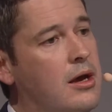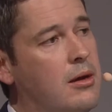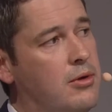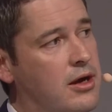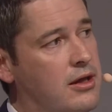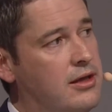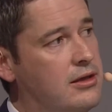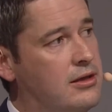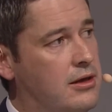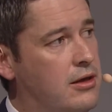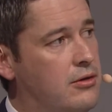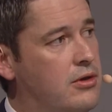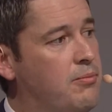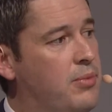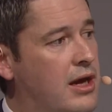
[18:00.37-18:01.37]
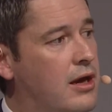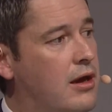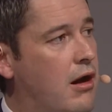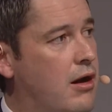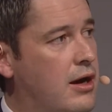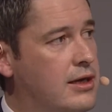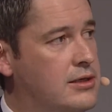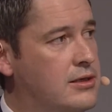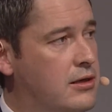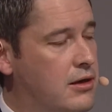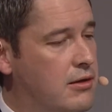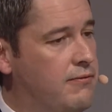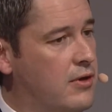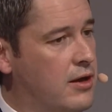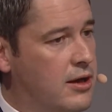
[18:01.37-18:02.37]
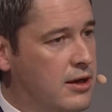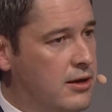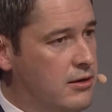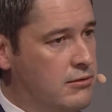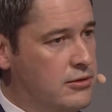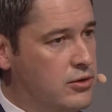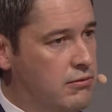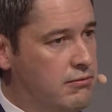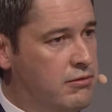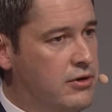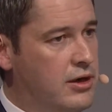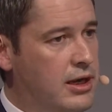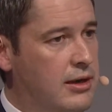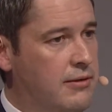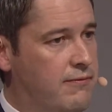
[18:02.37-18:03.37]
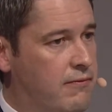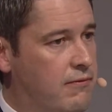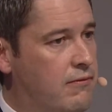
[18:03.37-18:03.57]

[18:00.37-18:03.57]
But I think the big guys that are sort of $3